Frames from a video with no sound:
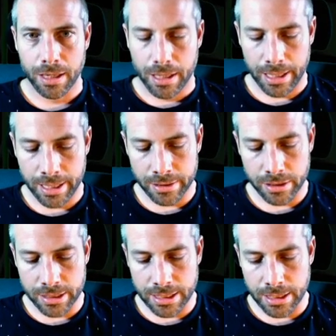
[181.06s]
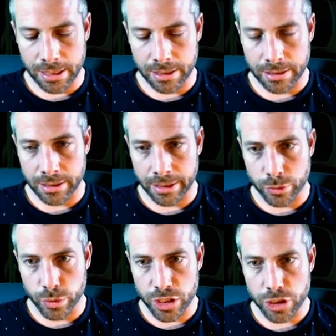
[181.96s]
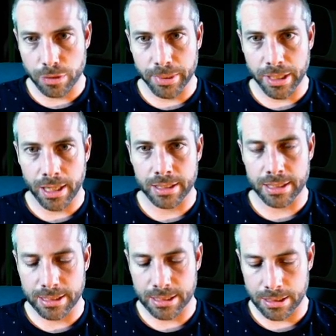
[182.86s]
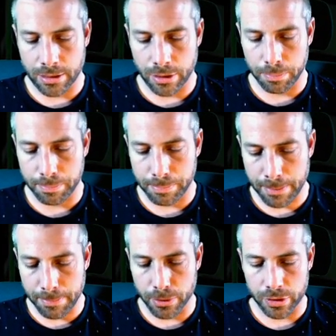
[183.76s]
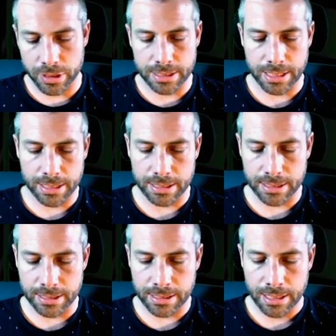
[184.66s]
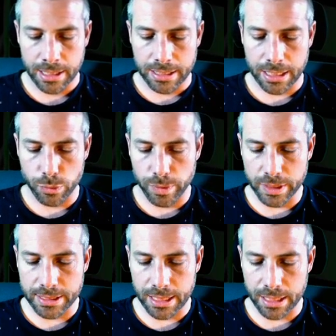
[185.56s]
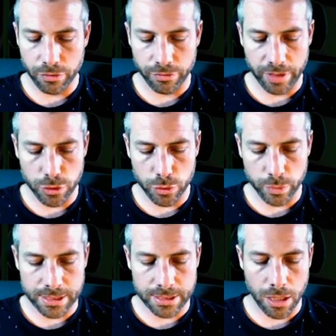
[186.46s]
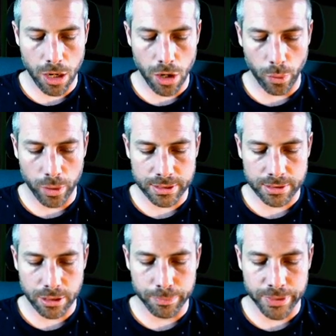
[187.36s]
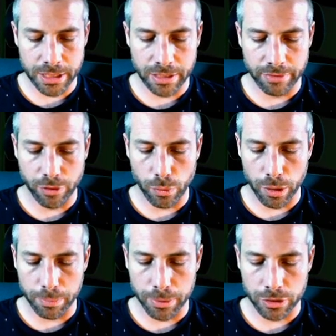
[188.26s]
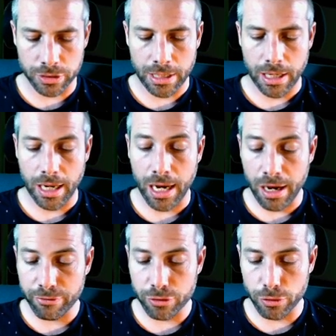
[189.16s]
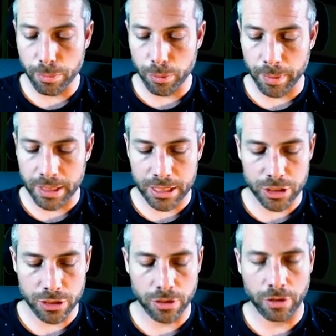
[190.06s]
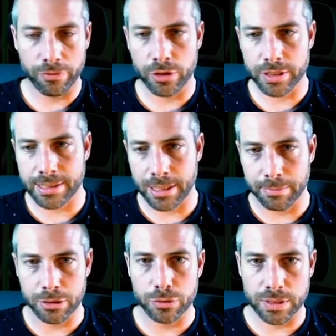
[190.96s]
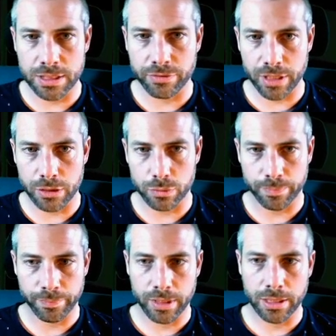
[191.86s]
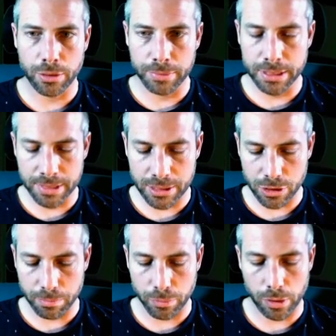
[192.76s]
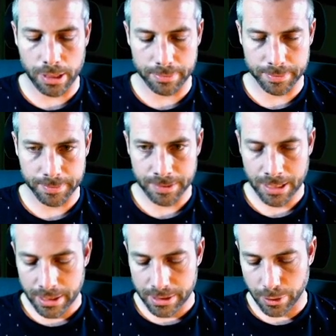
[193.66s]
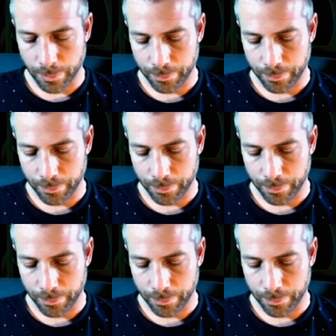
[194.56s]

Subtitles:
and the intuition behind this paper, this idea is that we will select the value with the lowest objective lower bound after the propagation of the assignment to this value in a minimization problem. So